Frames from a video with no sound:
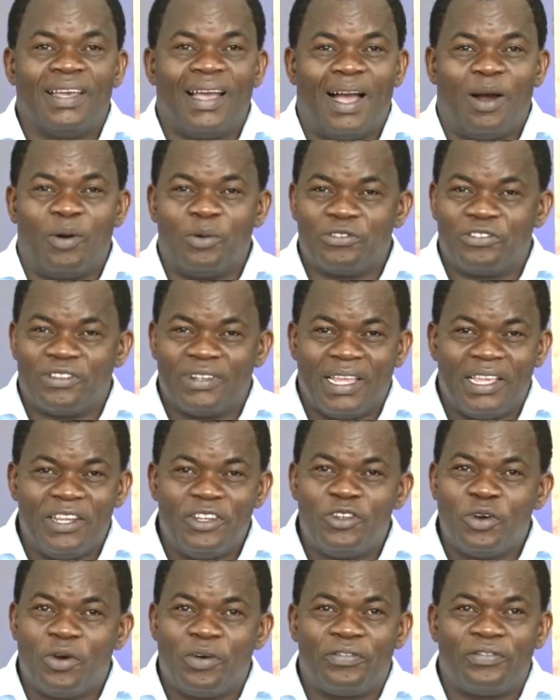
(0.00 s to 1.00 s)
I was
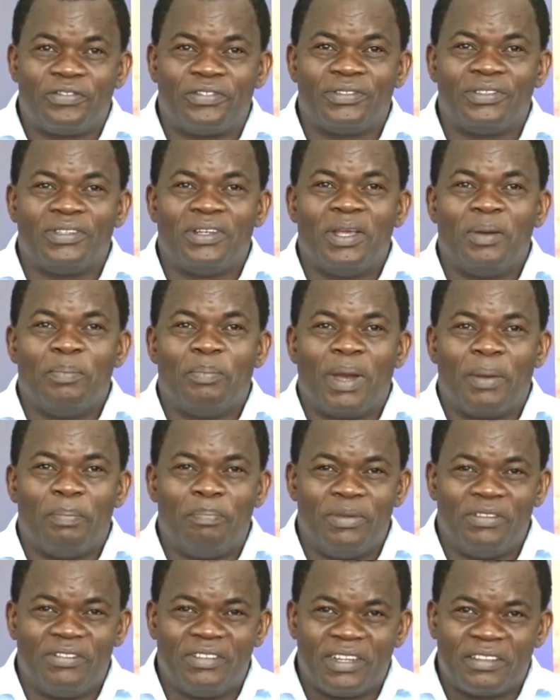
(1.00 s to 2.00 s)
laid off, my
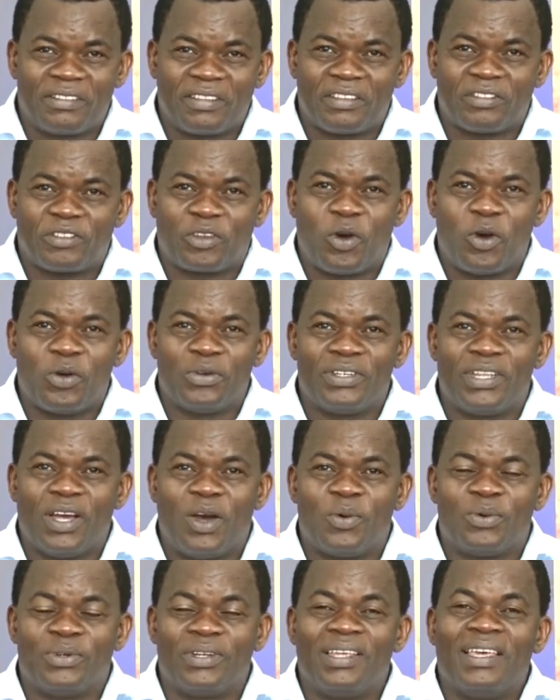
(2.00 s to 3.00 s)
business has gone
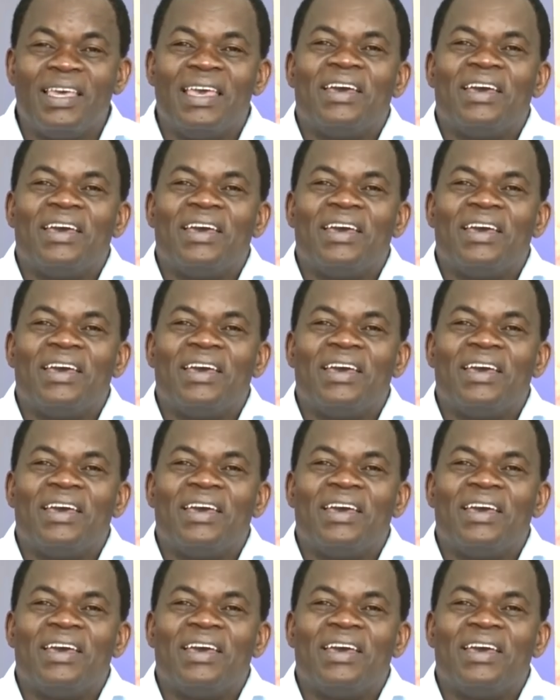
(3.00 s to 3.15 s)
down.